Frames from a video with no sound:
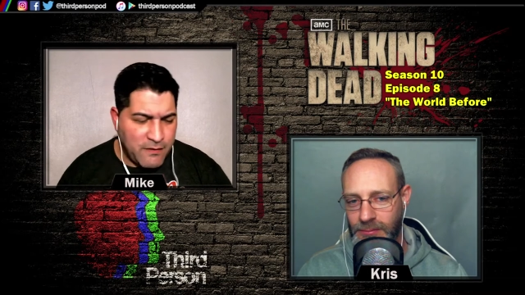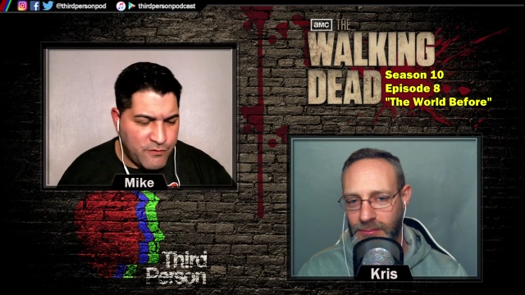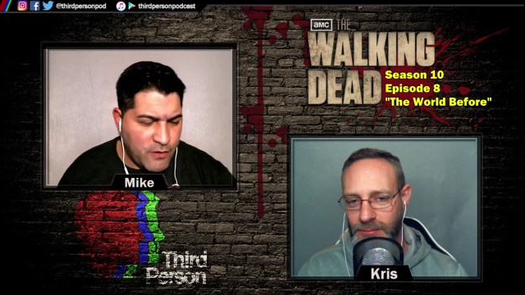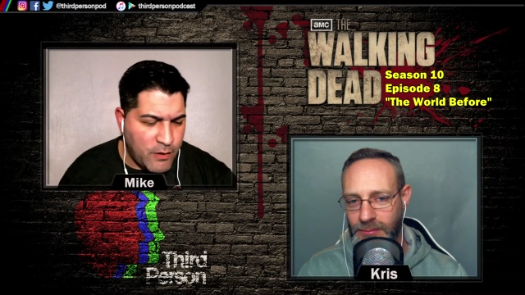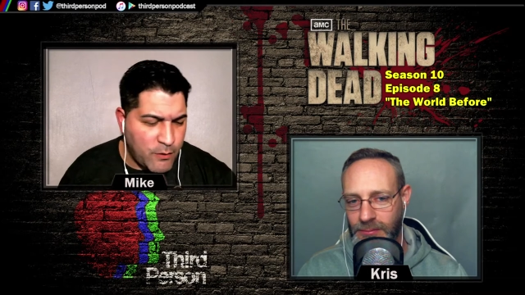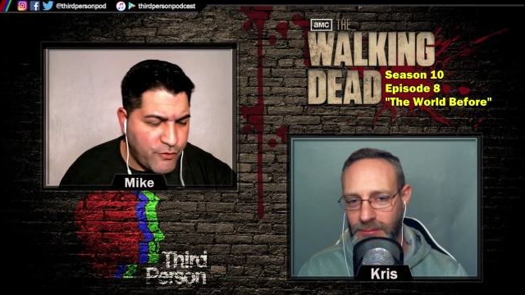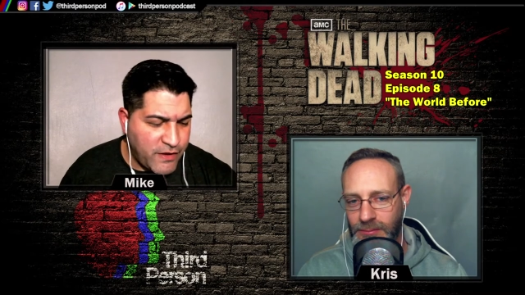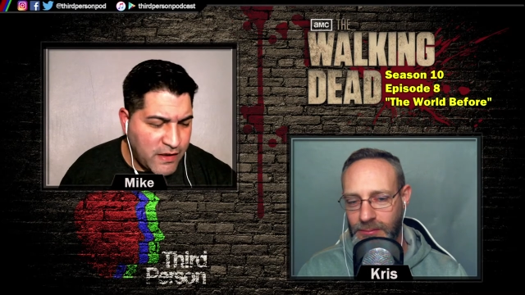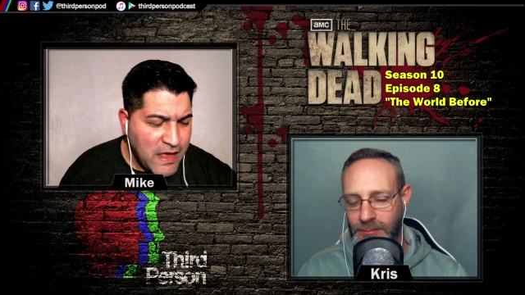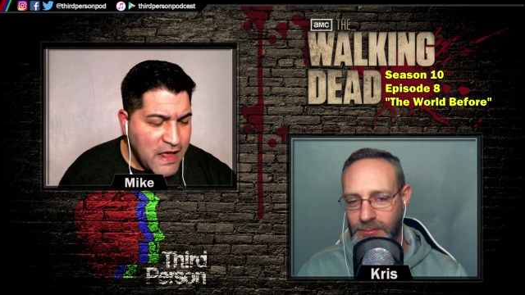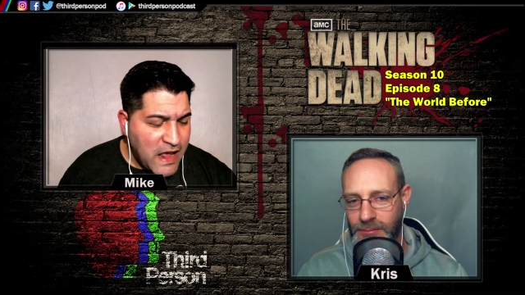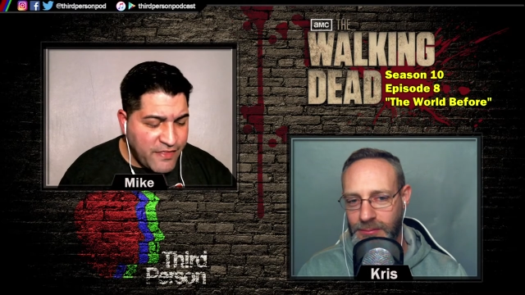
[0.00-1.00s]
Speaker 1: So I don't think
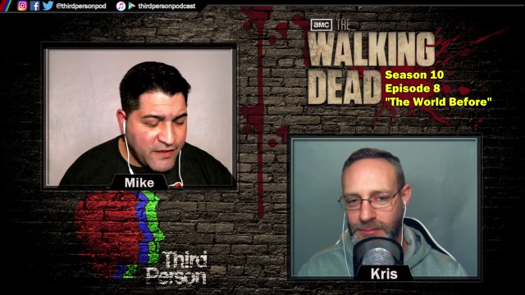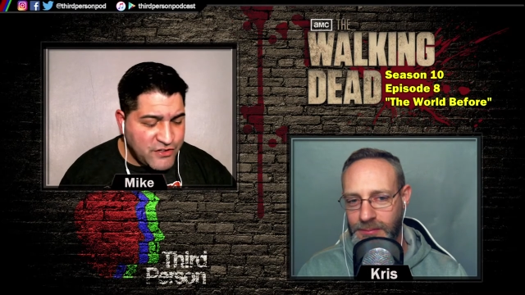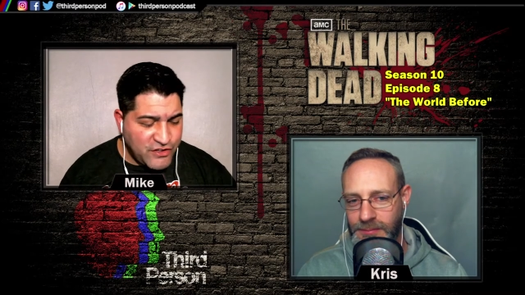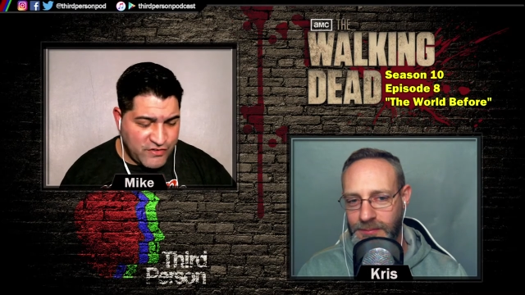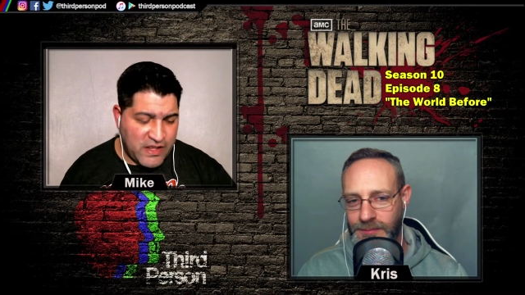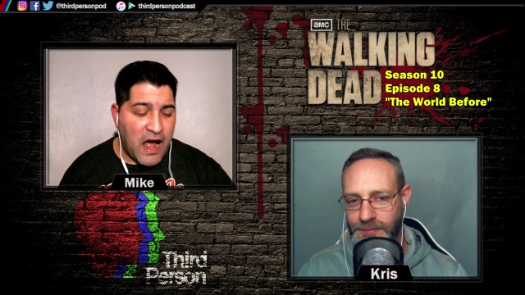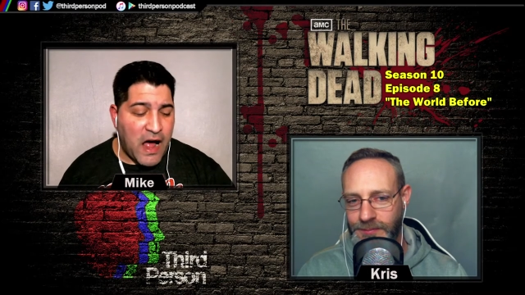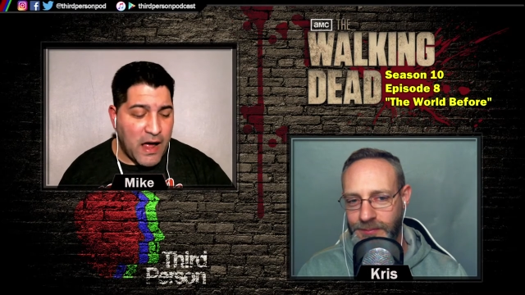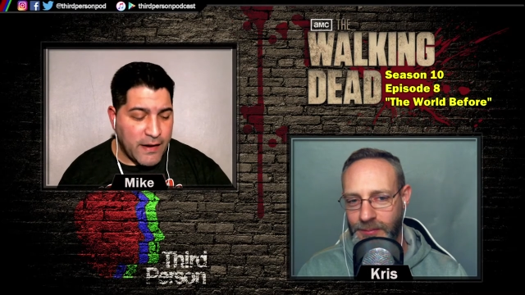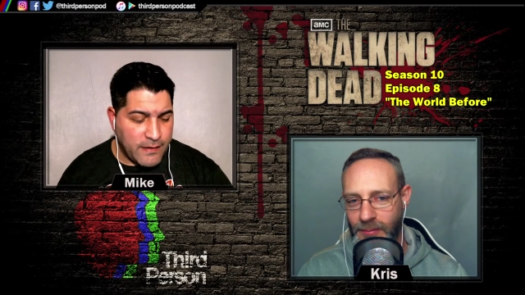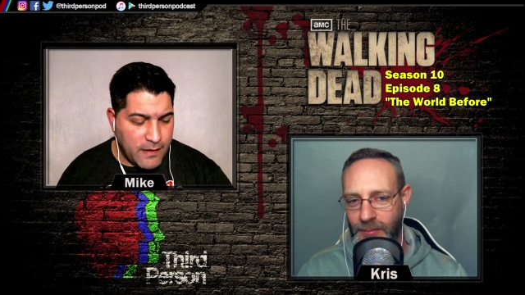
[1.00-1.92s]
I think she's gone.